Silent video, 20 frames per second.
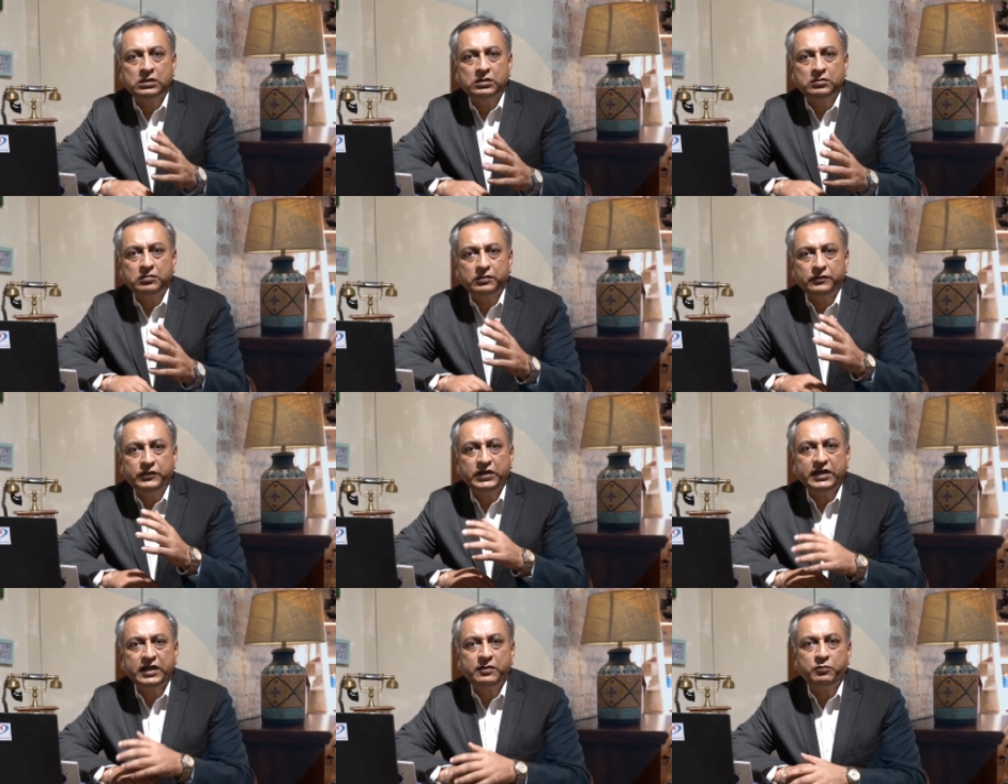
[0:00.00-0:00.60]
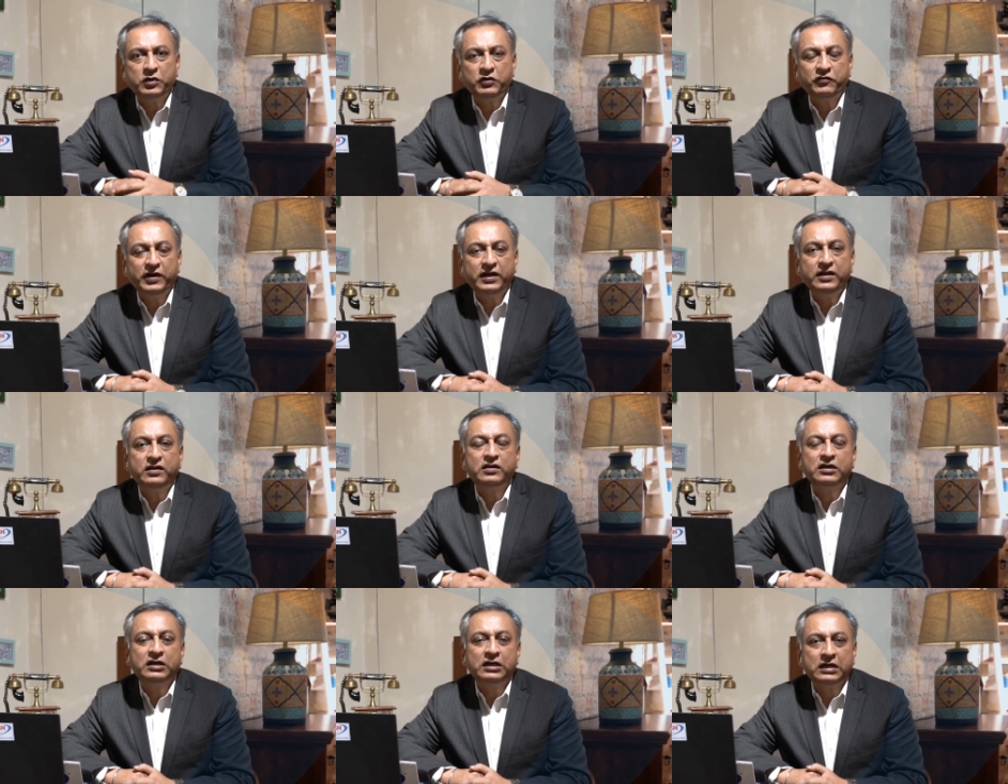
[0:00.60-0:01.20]
we can
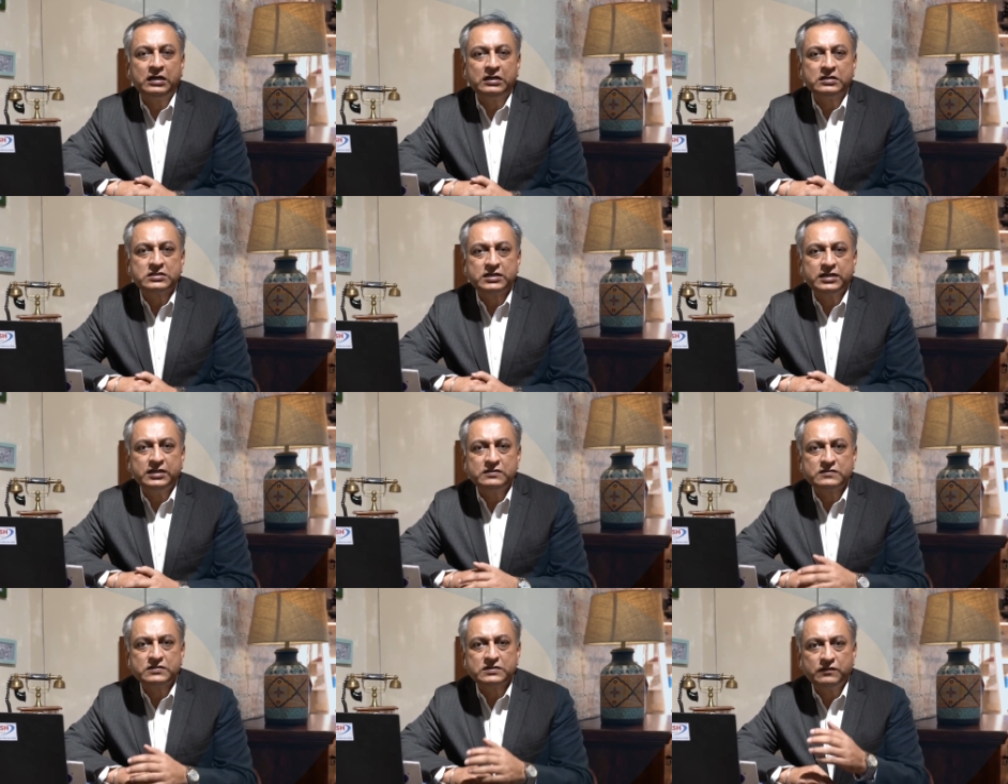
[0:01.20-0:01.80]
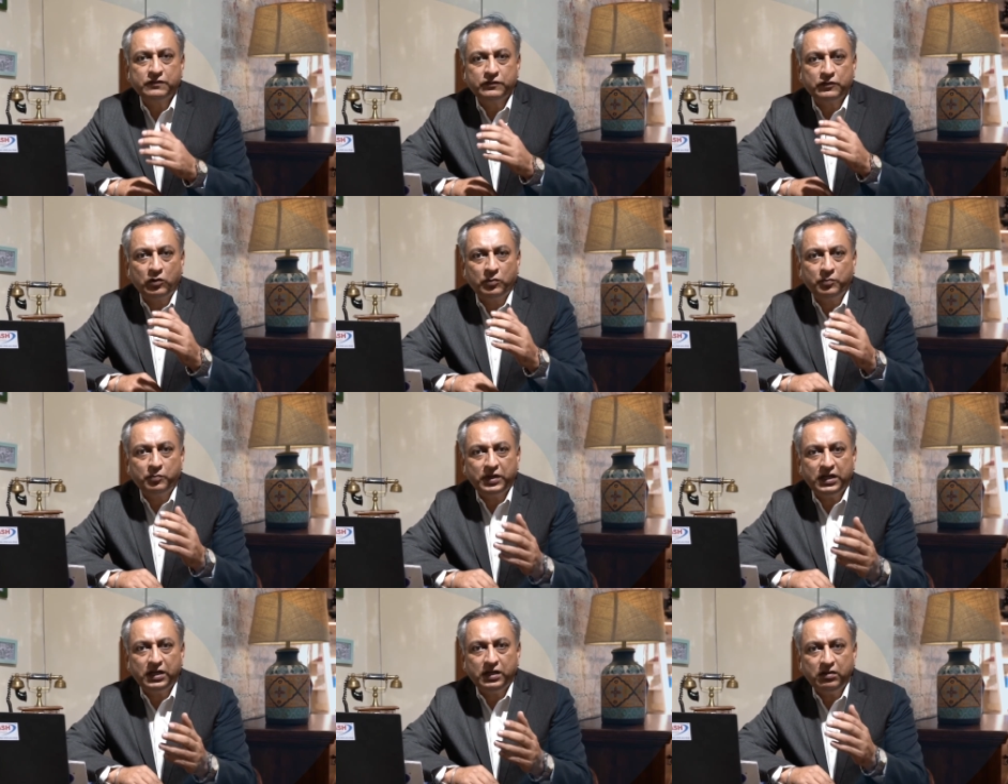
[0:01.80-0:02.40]
prevent ourselves from
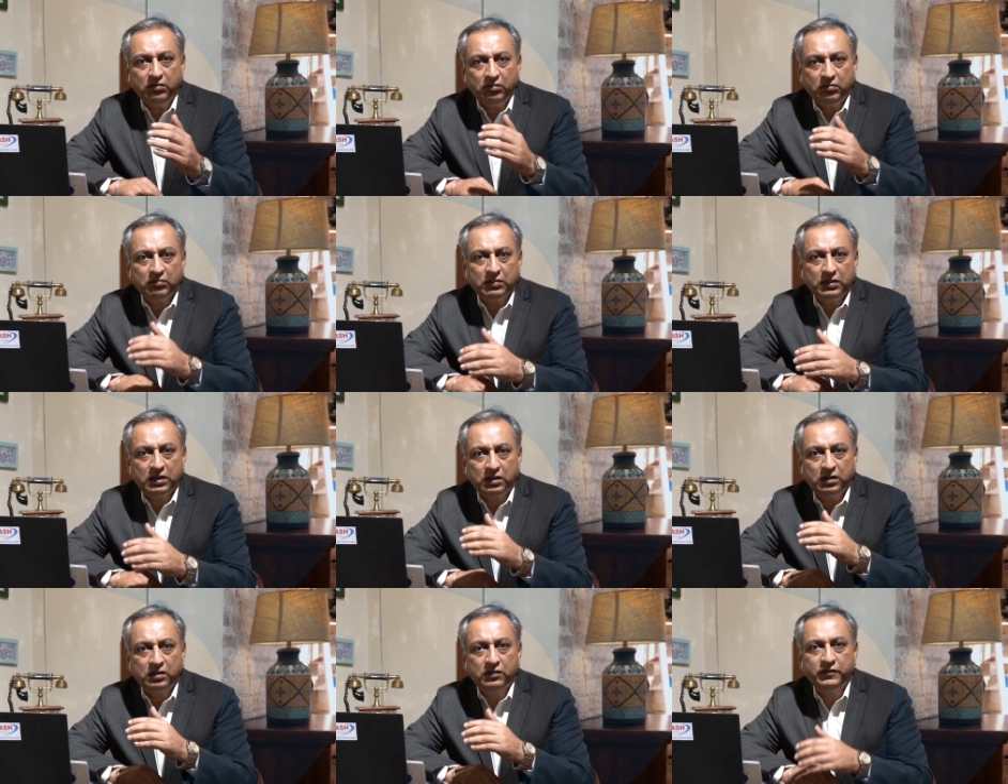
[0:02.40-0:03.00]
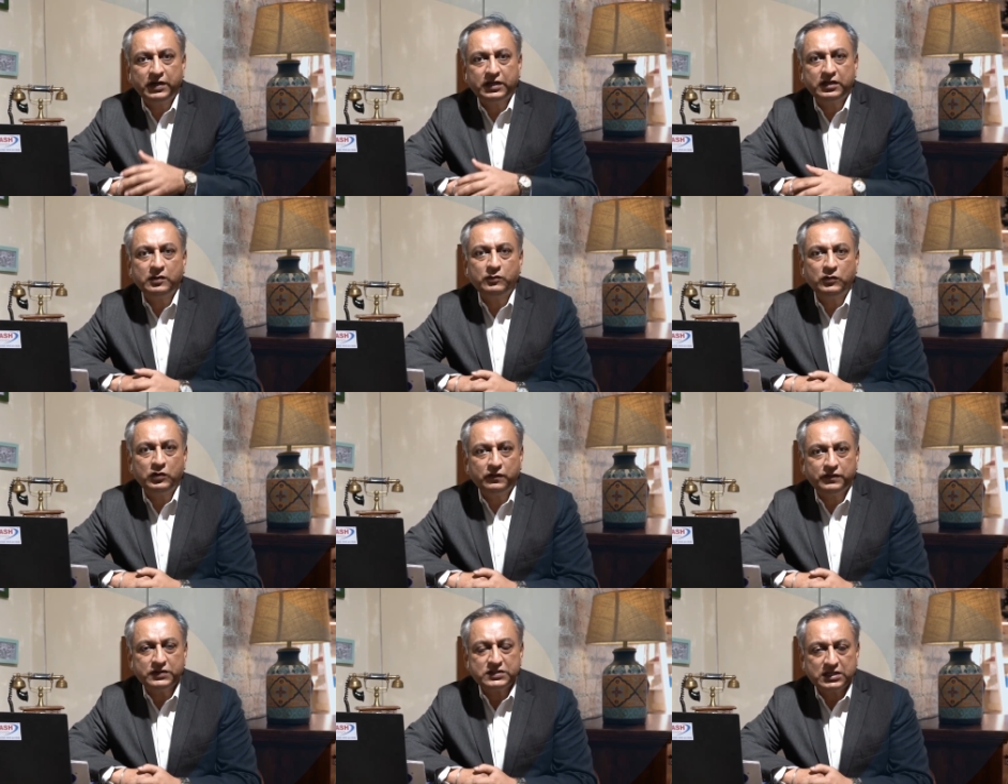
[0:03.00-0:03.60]
being a victim
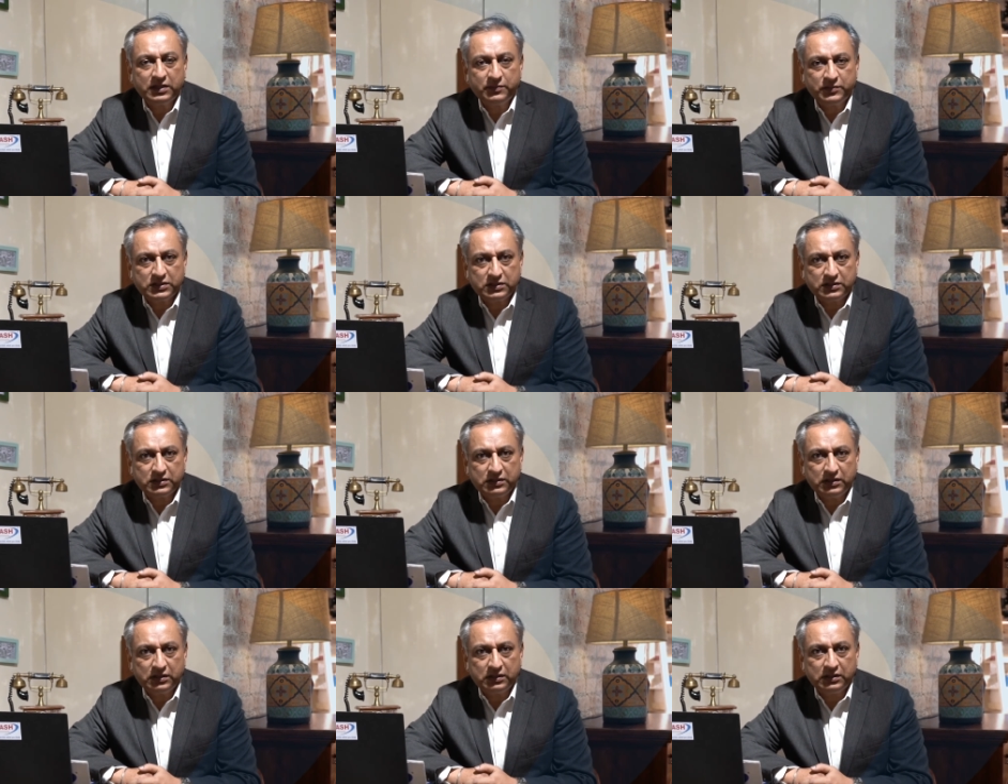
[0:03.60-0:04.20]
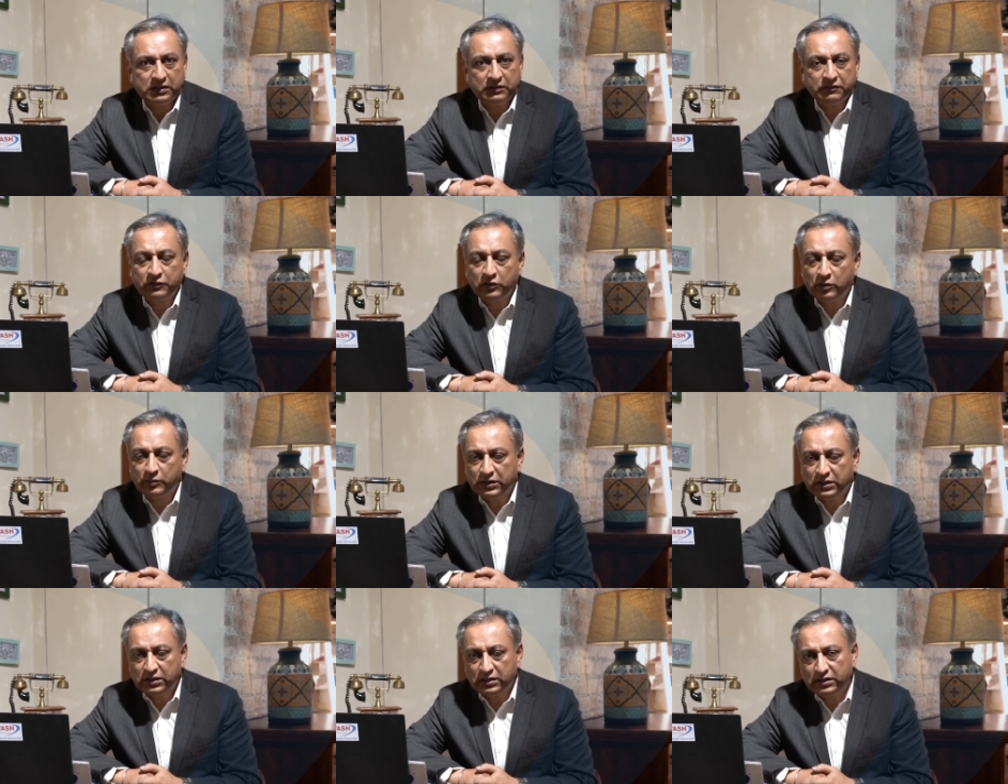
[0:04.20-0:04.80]
of from
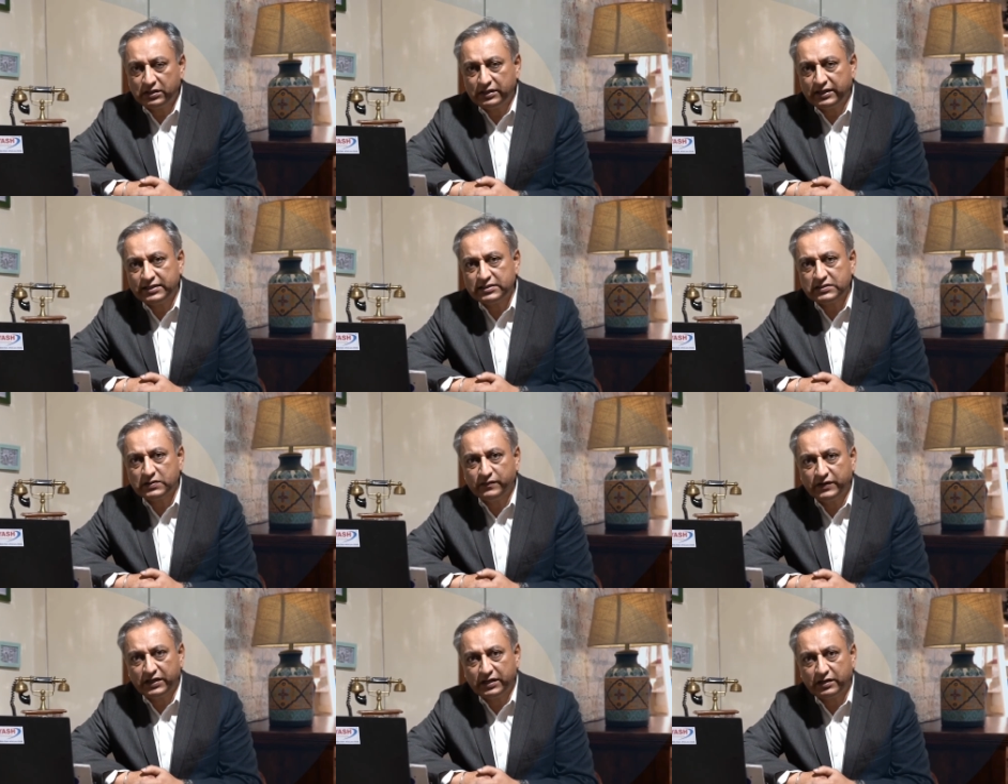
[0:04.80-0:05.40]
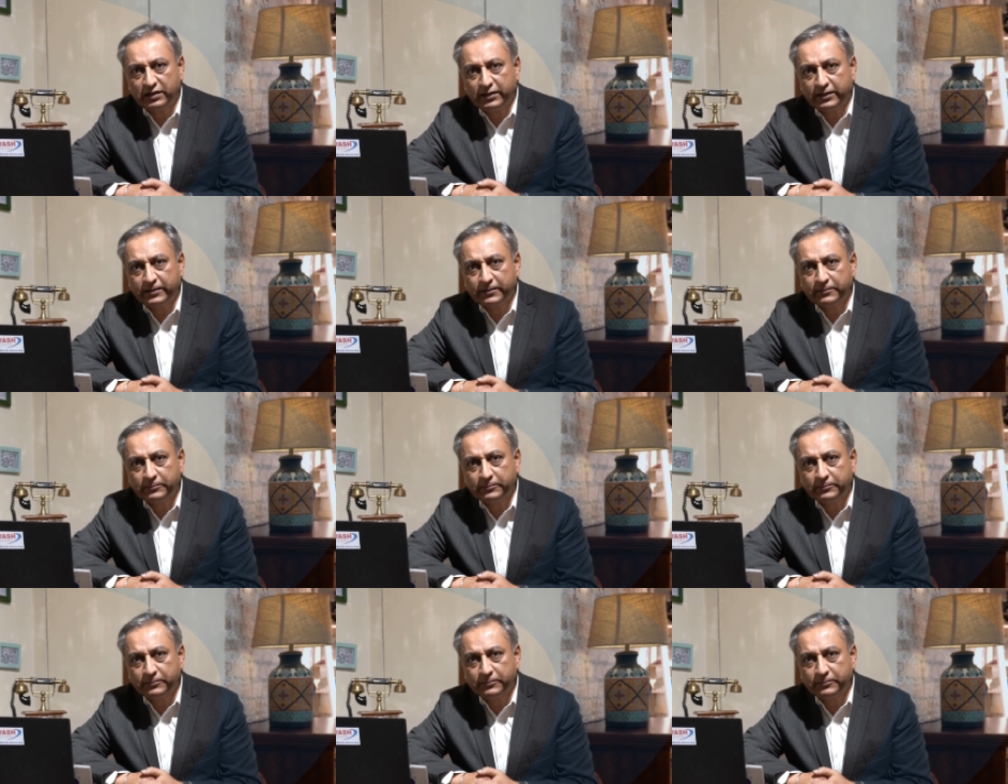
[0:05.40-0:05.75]
a ransomware attack.